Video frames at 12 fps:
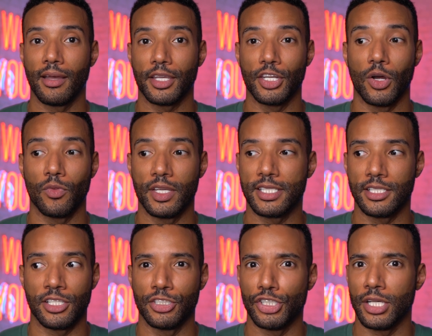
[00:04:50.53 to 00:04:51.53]
you know, this
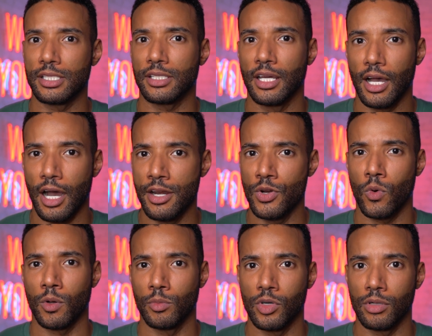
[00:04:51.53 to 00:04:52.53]
isn't just a
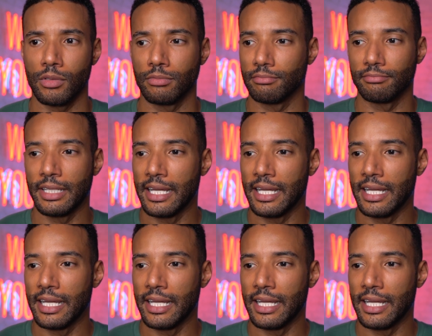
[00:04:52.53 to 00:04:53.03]
normal